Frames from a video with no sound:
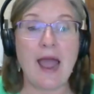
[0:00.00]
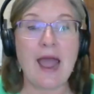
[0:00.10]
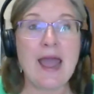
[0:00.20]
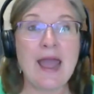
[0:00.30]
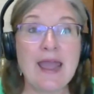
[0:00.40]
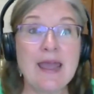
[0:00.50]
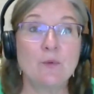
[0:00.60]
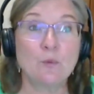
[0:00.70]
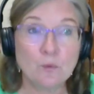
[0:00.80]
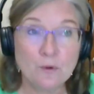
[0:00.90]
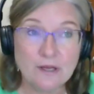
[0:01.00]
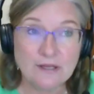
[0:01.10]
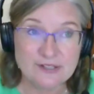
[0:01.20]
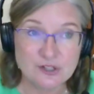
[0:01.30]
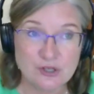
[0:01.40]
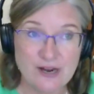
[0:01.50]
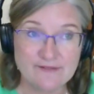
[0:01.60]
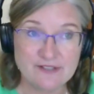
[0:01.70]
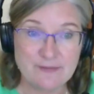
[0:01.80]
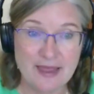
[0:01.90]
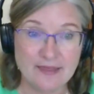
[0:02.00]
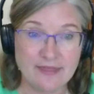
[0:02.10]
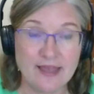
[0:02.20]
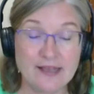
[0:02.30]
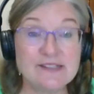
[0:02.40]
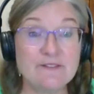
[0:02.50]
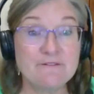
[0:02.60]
I really strive to make things